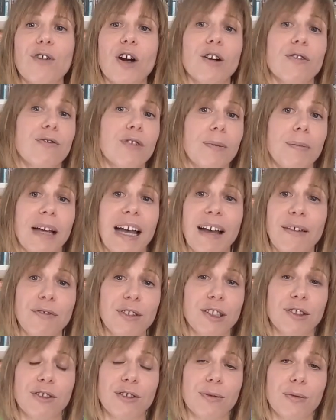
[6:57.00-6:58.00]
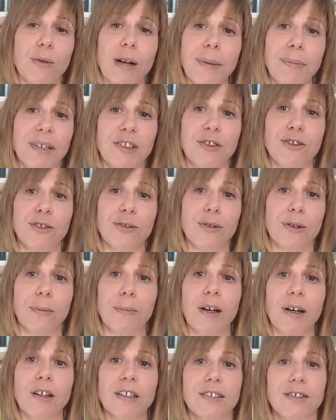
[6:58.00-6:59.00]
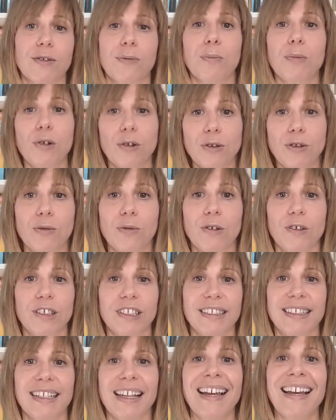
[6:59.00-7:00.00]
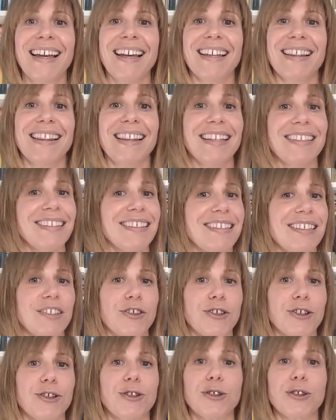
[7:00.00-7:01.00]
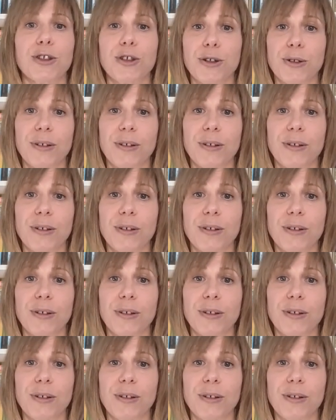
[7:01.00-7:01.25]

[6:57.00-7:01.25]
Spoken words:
Far from having to rummage through a box of Polaroids, this digital